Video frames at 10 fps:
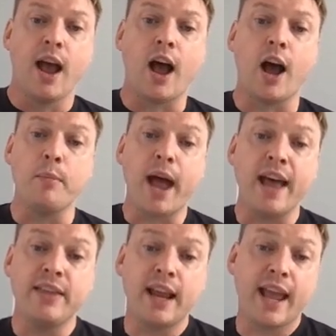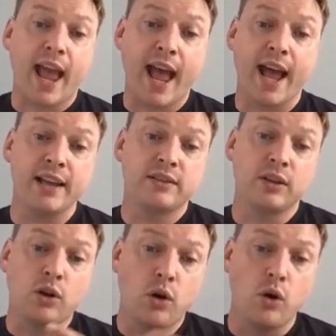and then it has
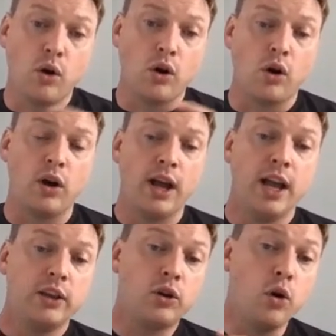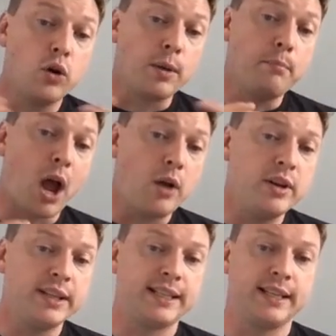the core
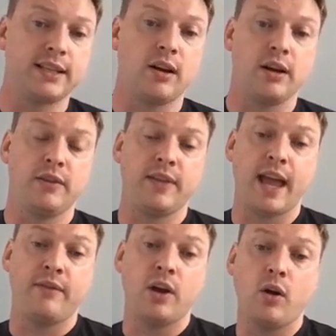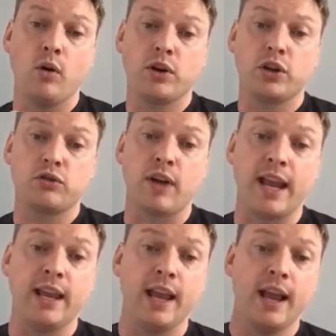components inside of there that
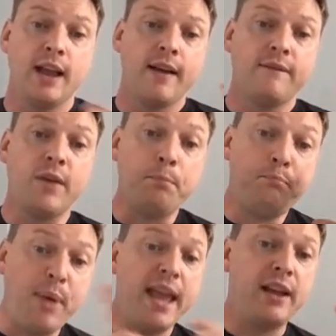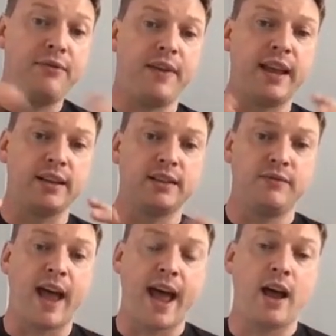orchestrate the big things
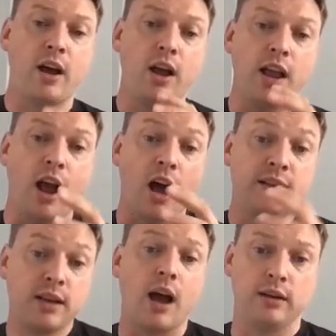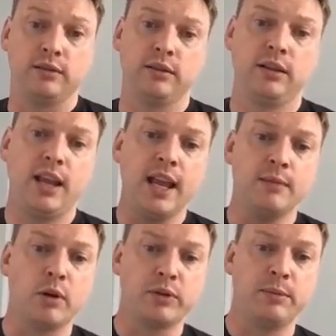that are done
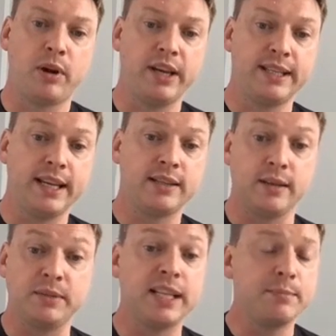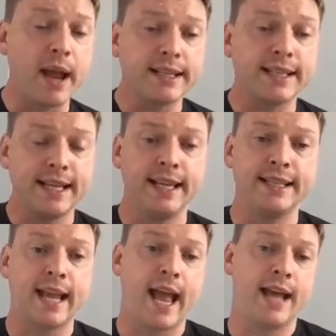in multi-party systems. Expect to see
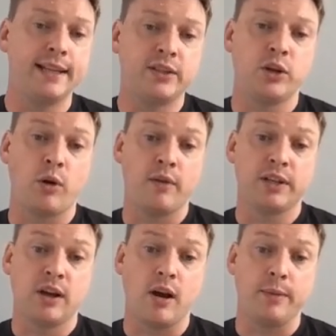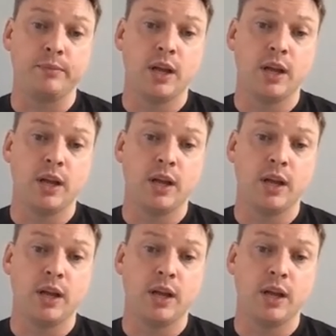these get added to over time.